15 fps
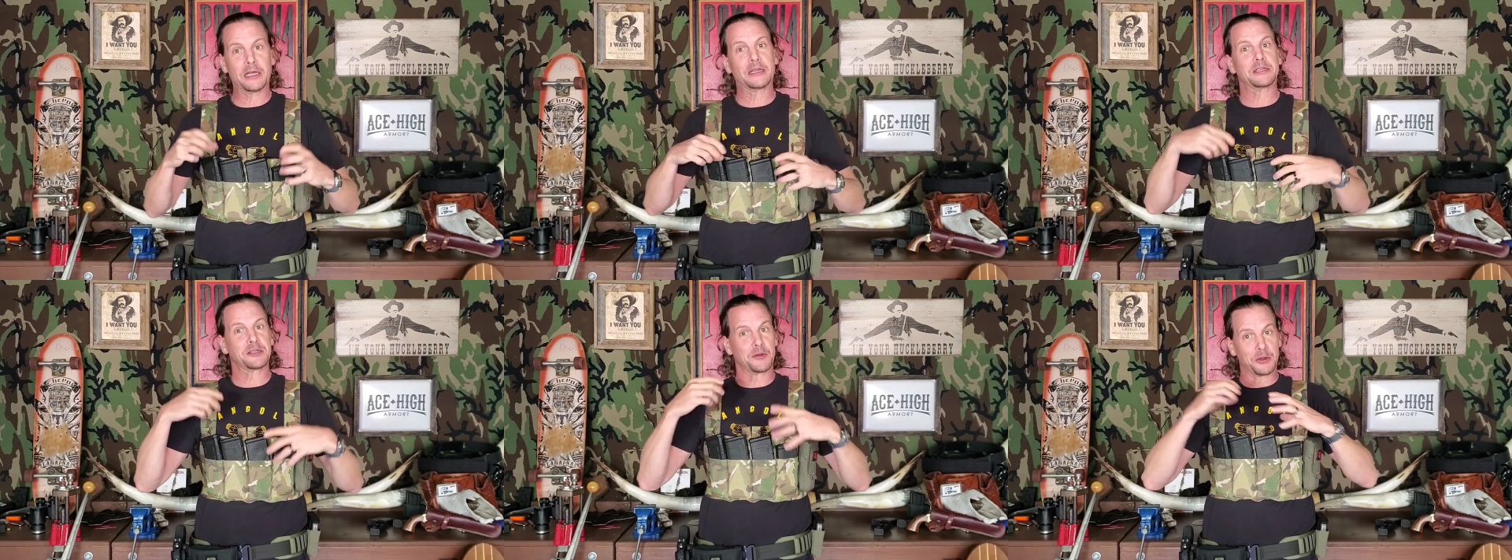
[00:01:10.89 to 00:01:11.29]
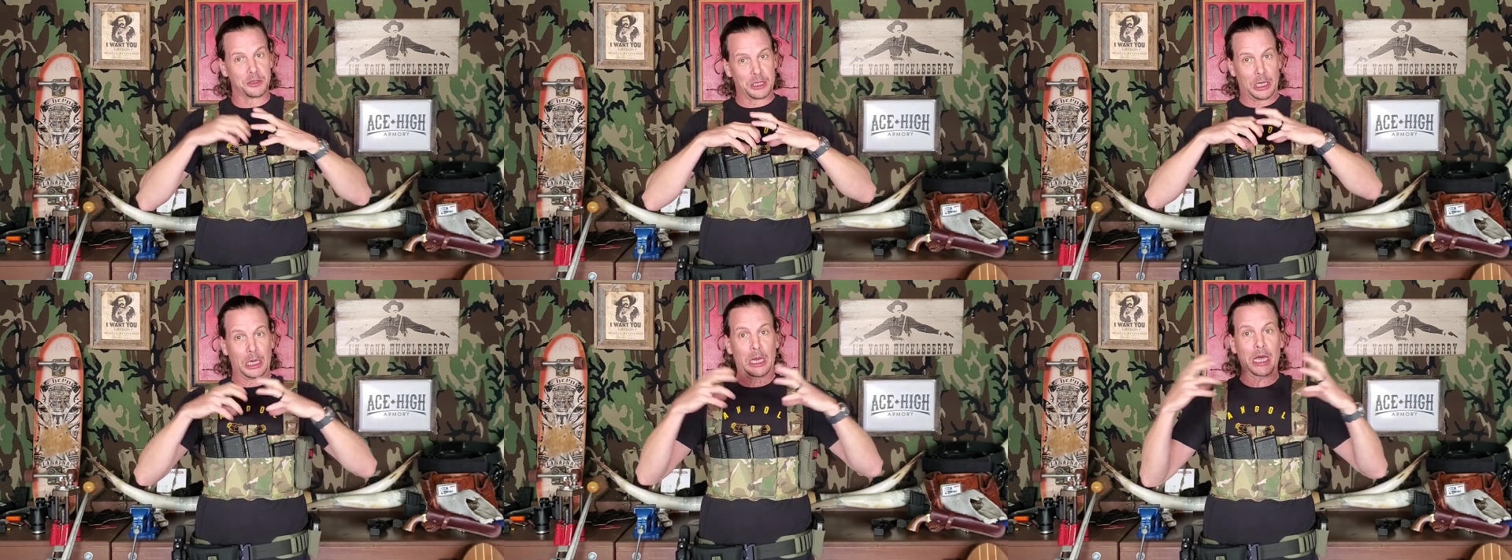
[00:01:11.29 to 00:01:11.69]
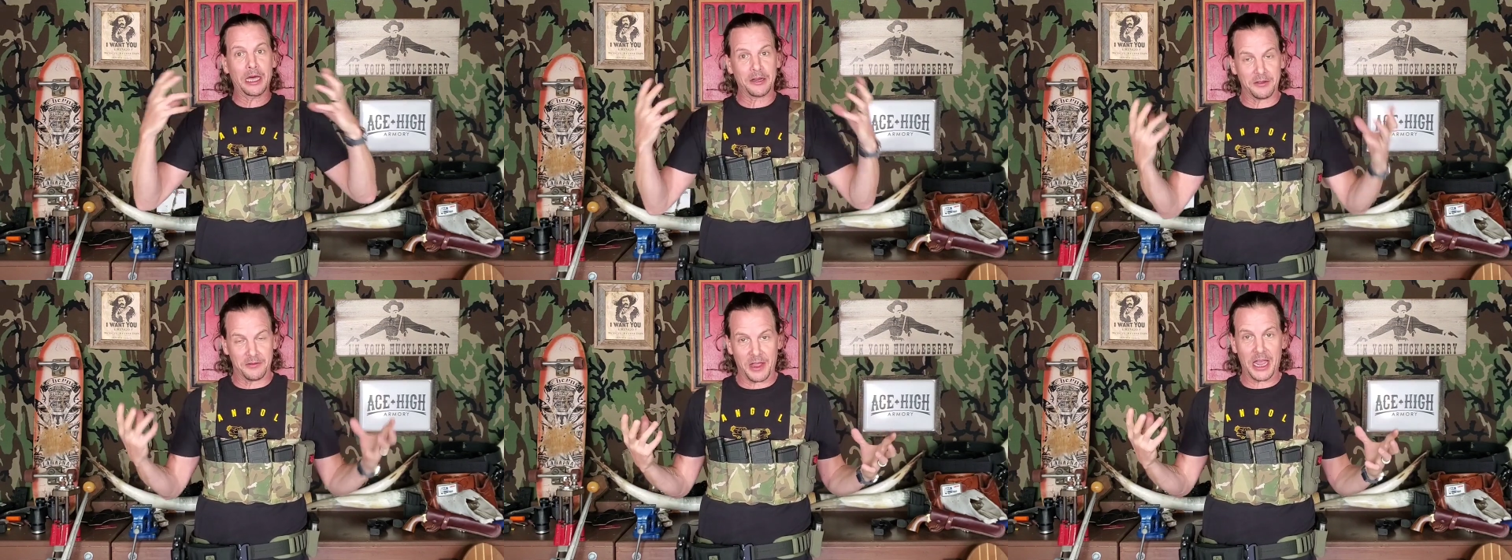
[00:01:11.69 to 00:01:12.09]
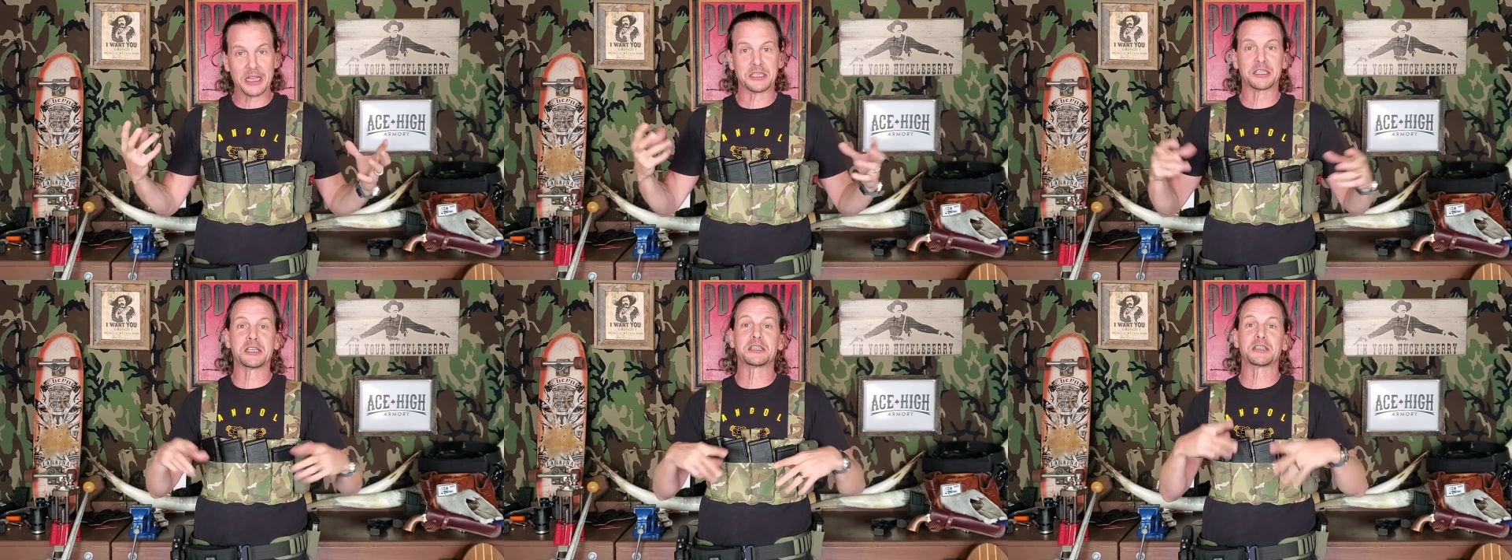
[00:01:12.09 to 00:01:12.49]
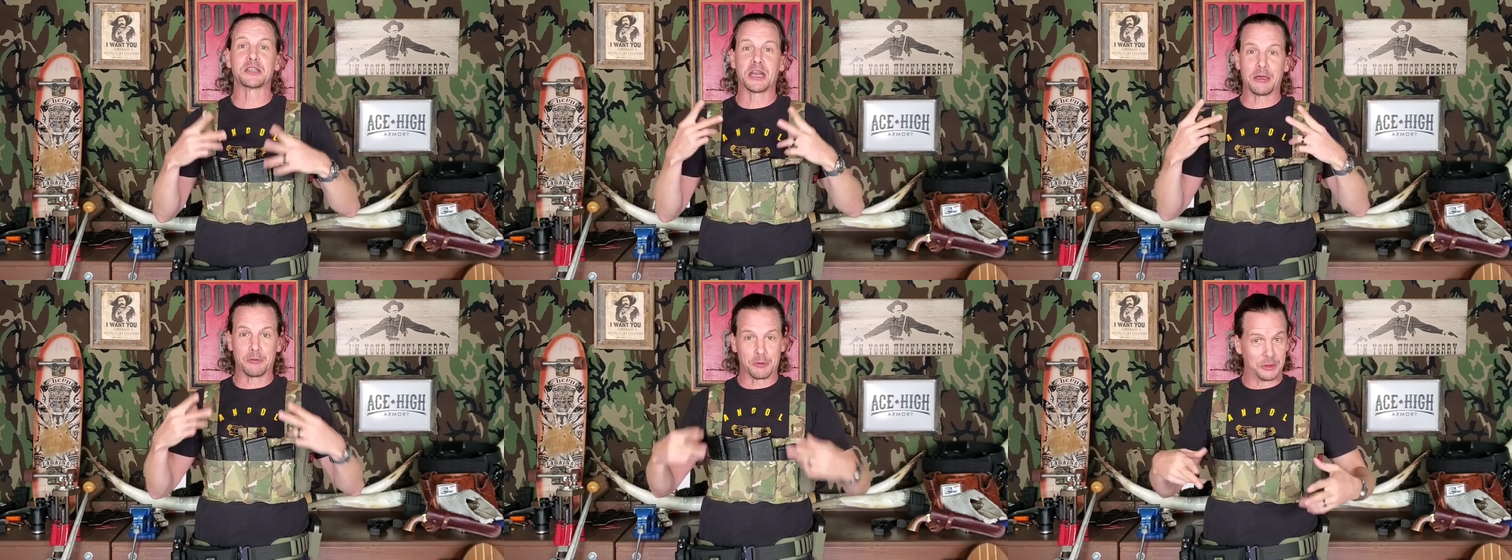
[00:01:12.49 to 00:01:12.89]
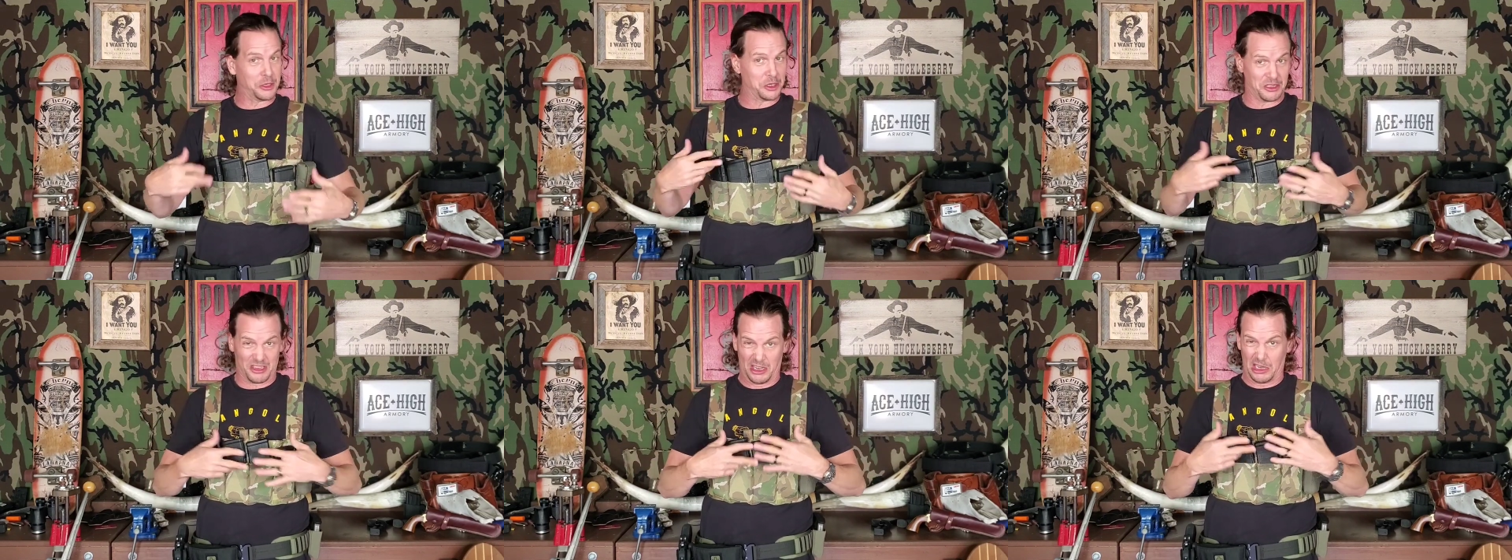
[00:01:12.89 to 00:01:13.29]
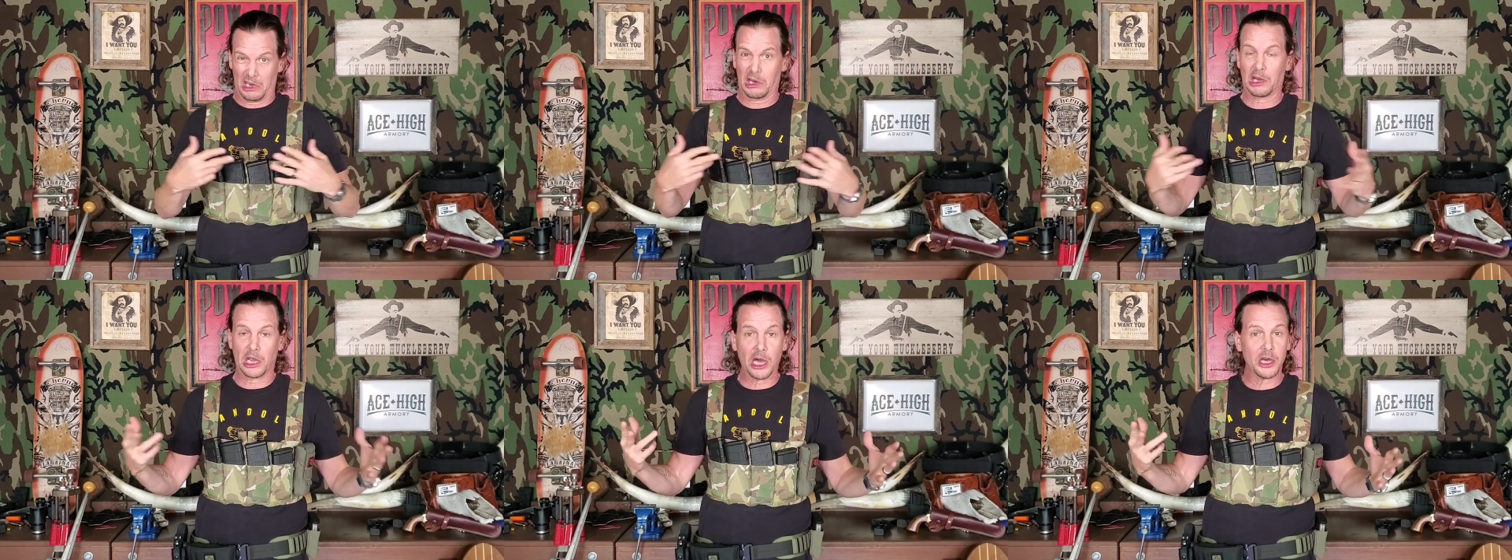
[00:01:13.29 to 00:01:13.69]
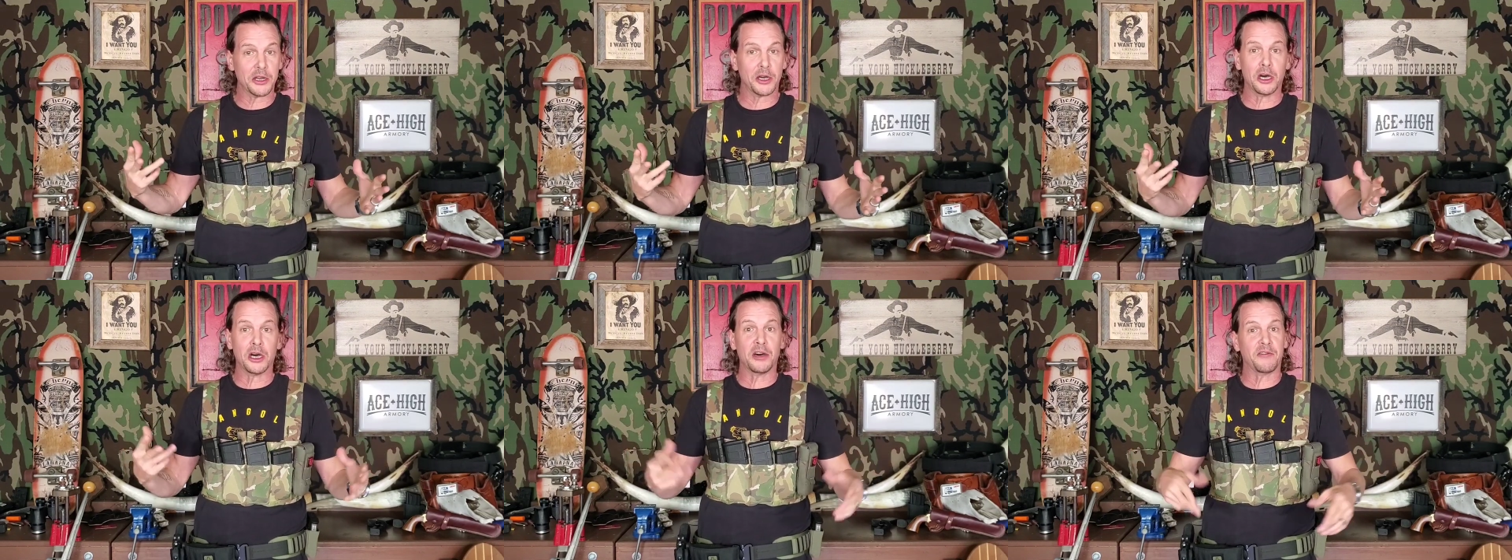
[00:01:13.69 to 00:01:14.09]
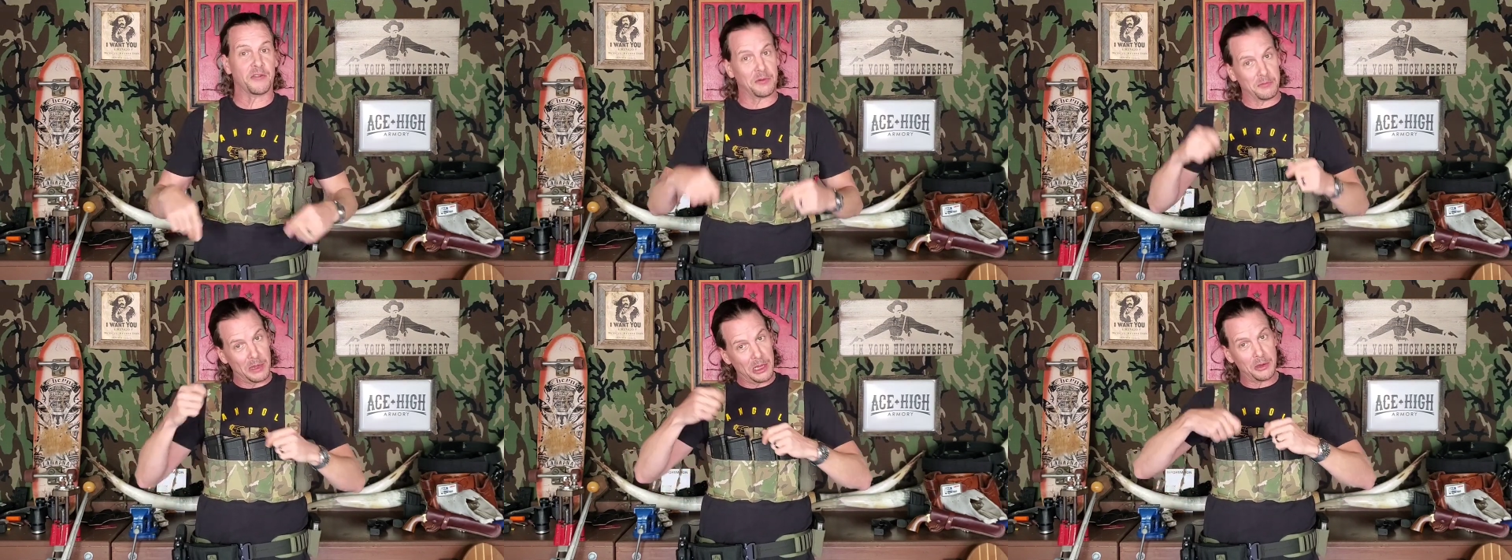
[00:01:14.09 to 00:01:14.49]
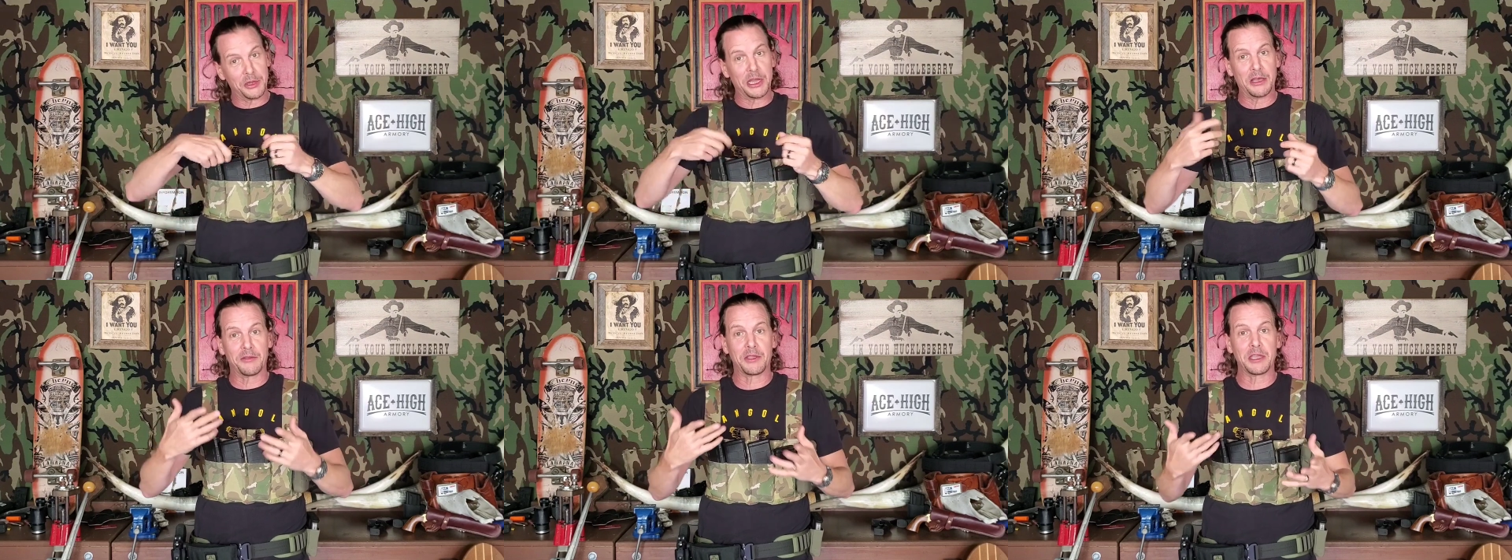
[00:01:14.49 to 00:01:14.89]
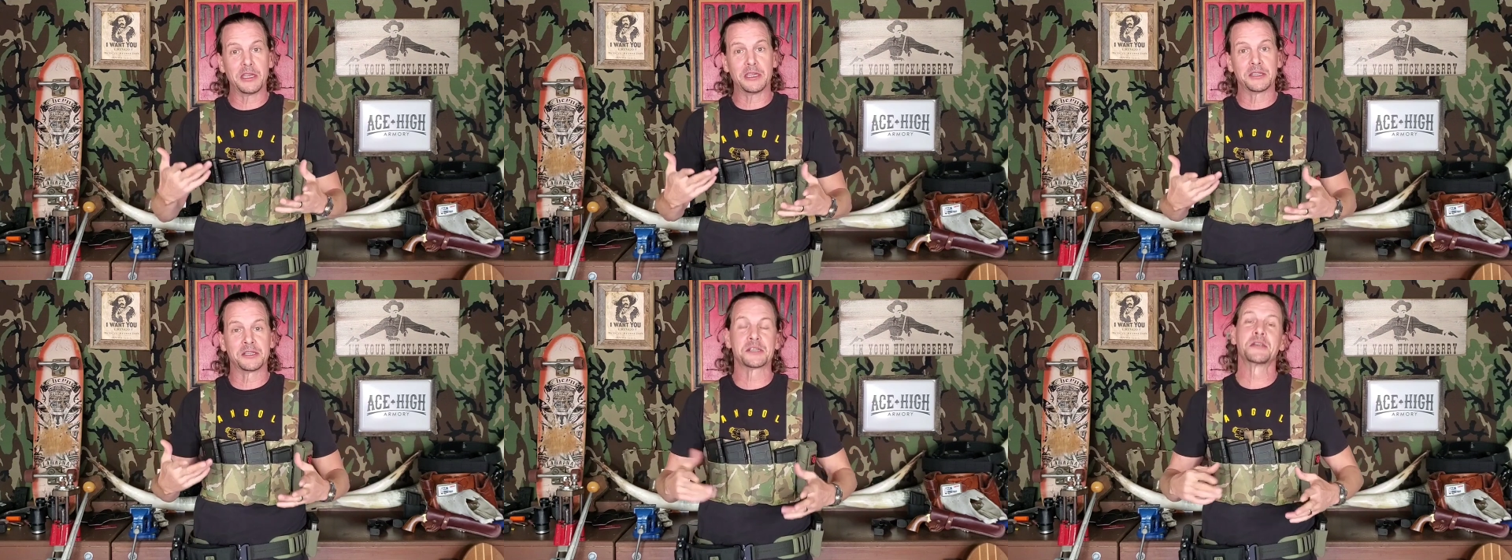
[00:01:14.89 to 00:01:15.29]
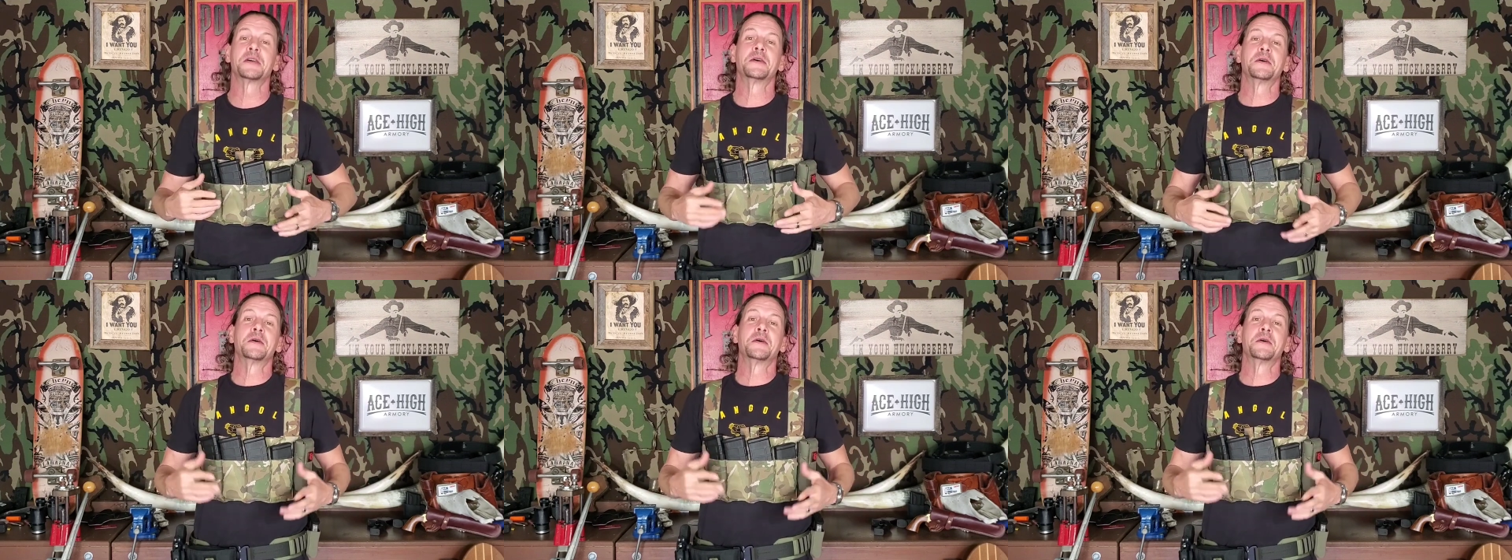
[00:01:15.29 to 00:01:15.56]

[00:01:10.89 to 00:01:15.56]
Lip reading: and so there's a lot of excess that I would just cut off and melt down the ends.